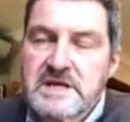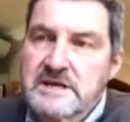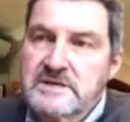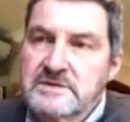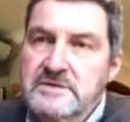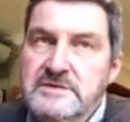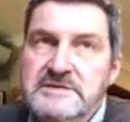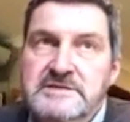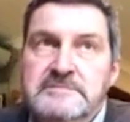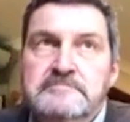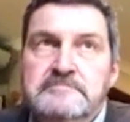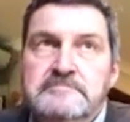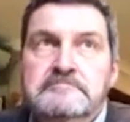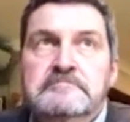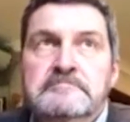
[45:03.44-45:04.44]
attitudes,
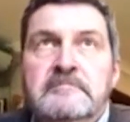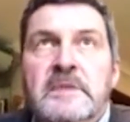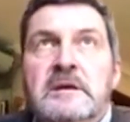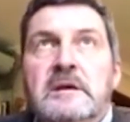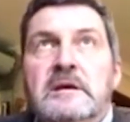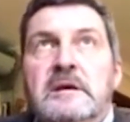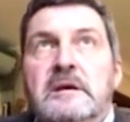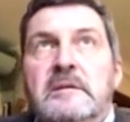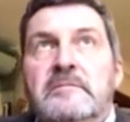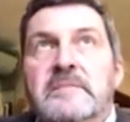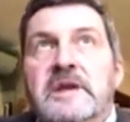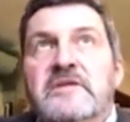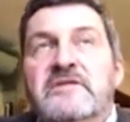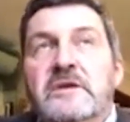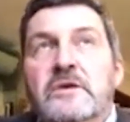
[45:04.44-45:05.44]

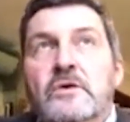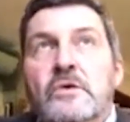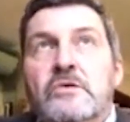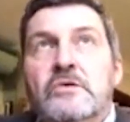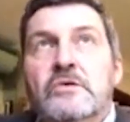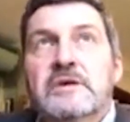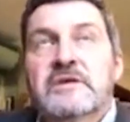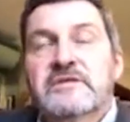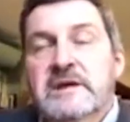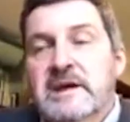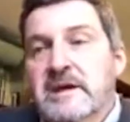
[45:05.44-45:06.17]
if a